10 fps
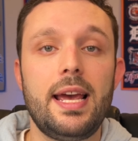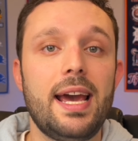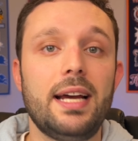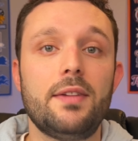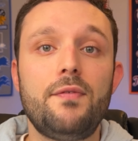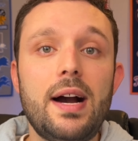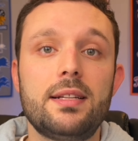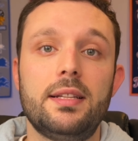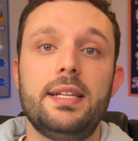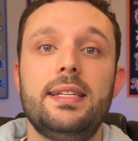And
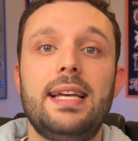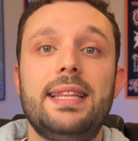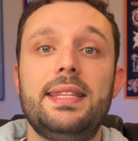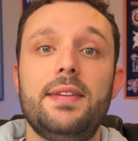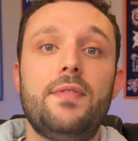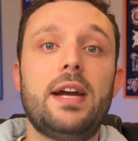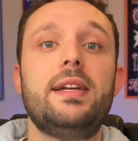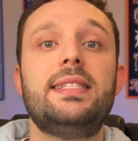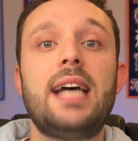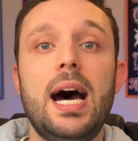finally, at the
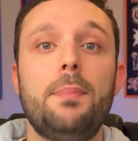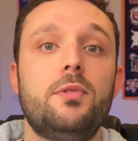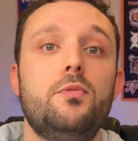very top,